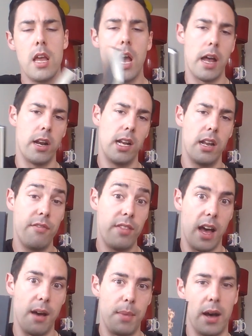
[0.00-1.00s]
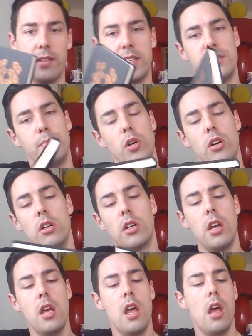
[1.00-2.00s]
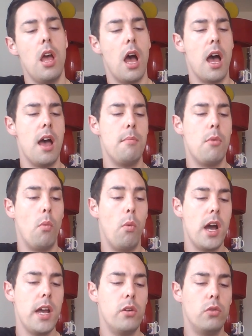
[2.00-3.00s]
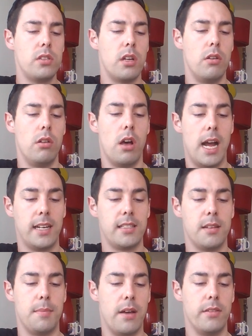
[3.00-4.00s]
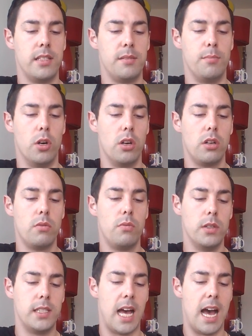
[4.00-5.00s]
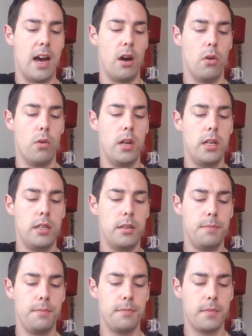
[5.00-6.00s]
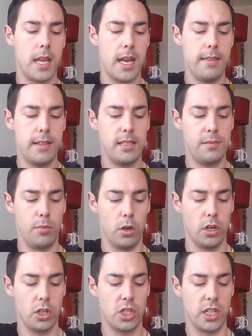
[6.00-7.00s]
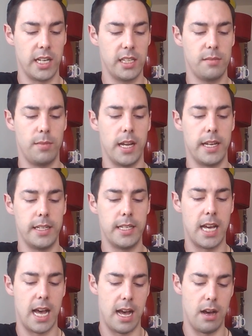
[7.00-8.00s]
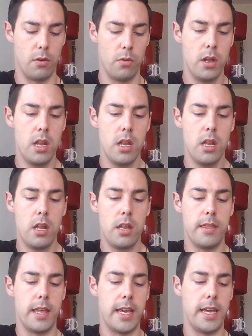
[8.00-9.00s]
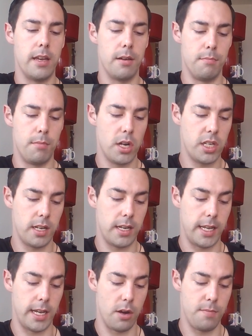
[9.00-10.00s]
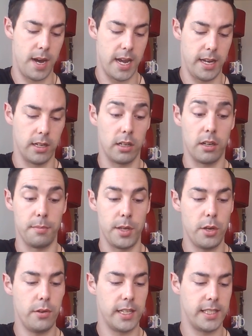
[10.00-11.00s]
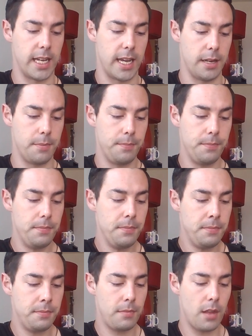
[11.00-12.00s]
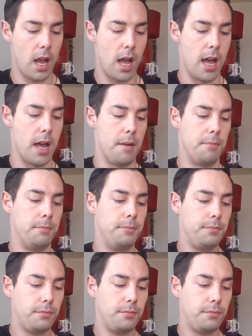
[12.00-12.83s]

and I love that about this book. What I also liked about this book was how, in this book, she explained how the modern neo-pagan community have